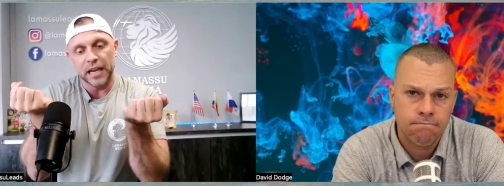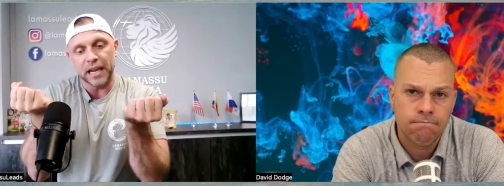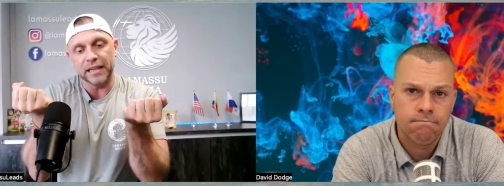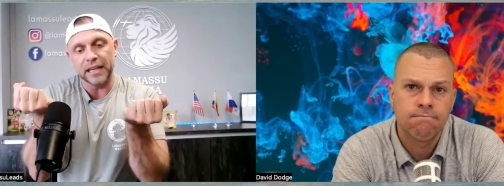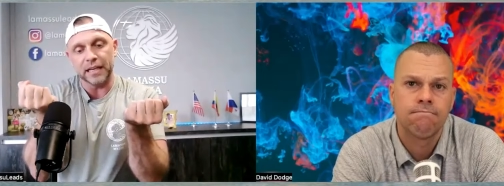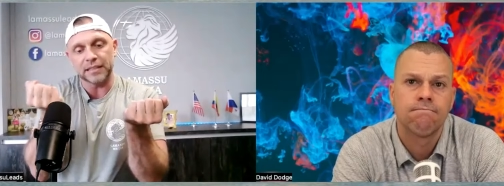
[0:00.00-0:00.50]

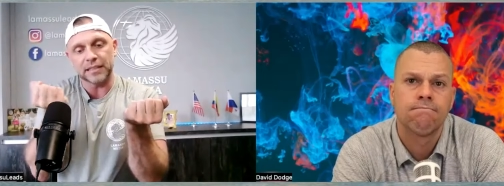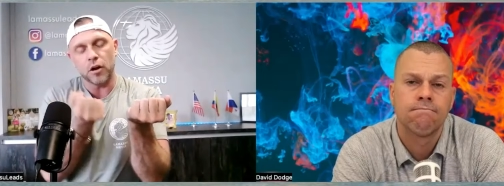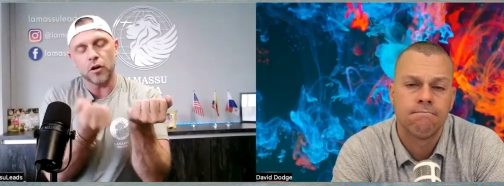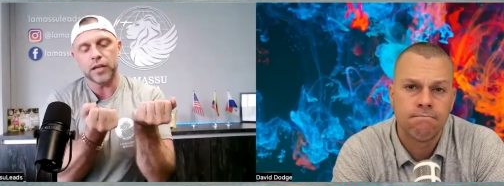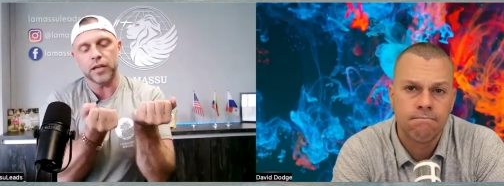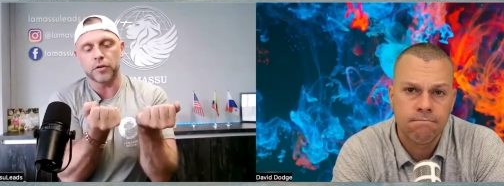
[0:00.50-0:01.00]
Speaker 1: And then I say,
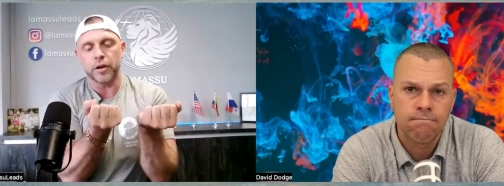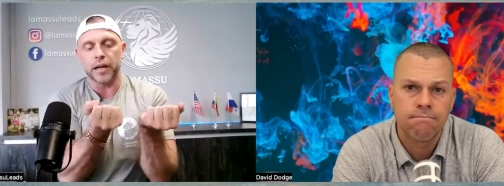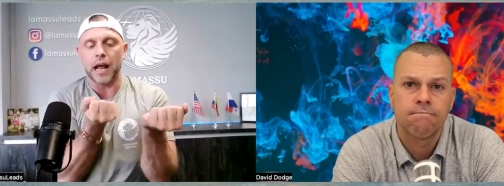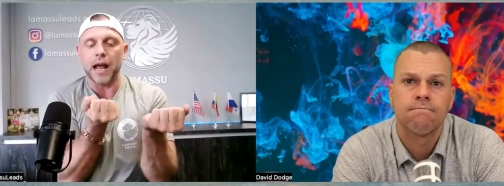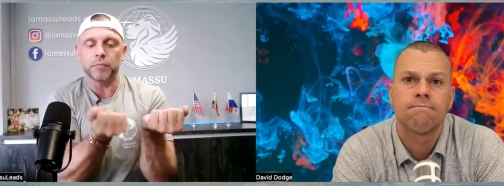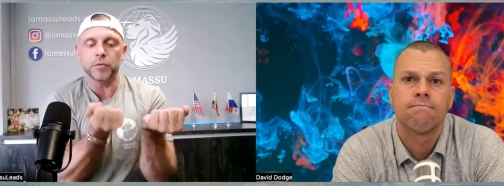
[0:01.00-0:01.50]
okay,
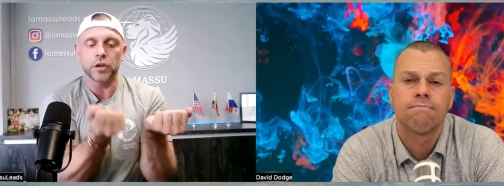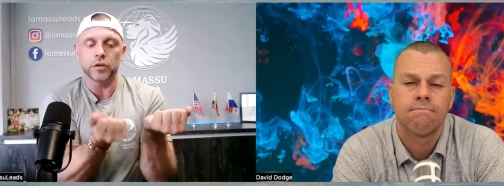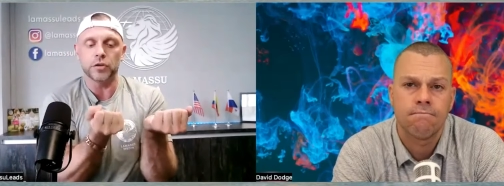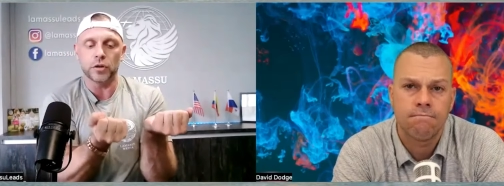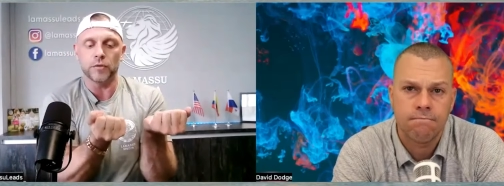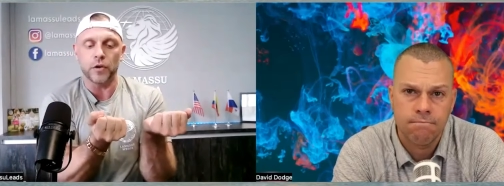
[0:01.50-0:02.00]
great, I'm going to
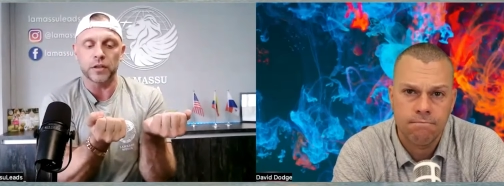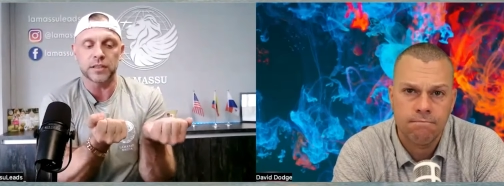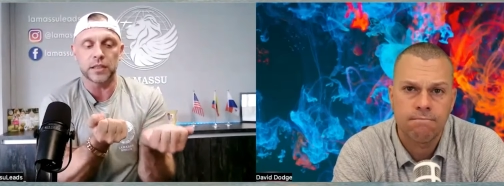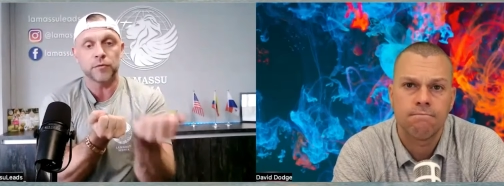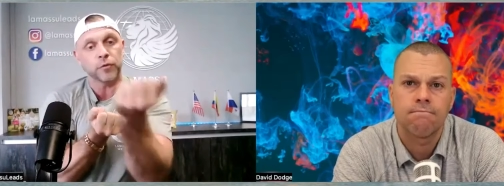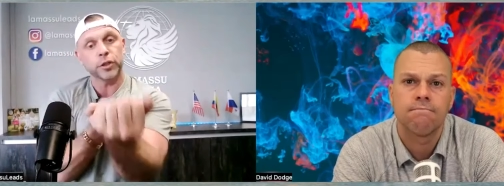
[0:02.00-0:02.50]
do the
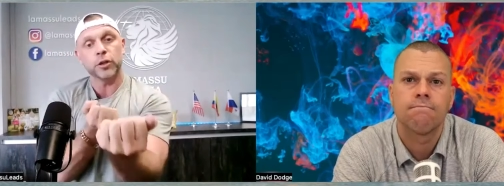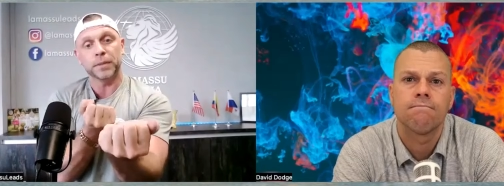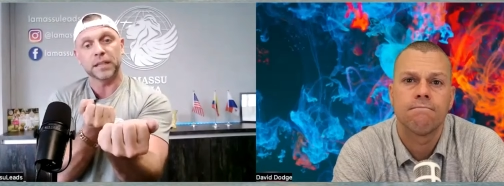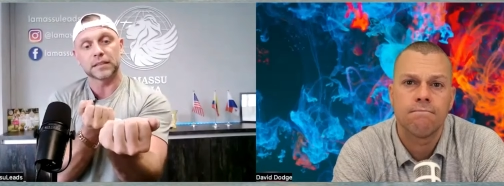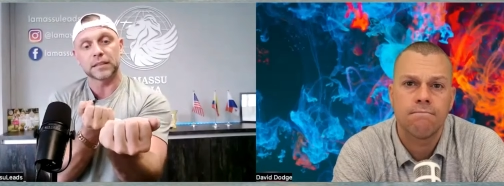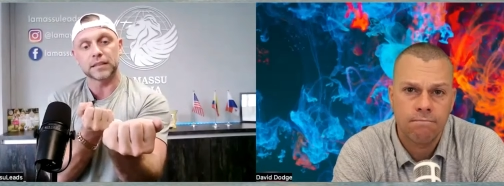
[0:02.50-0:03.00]
fronting for your
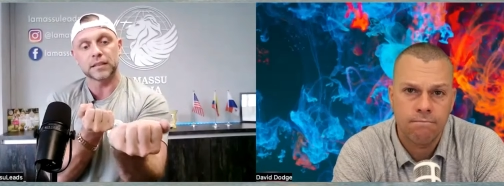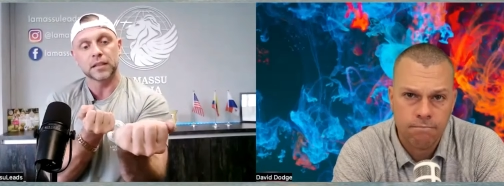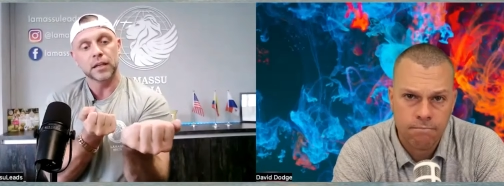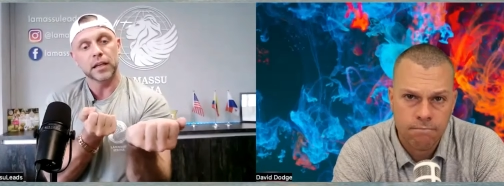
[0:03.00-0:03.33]
business.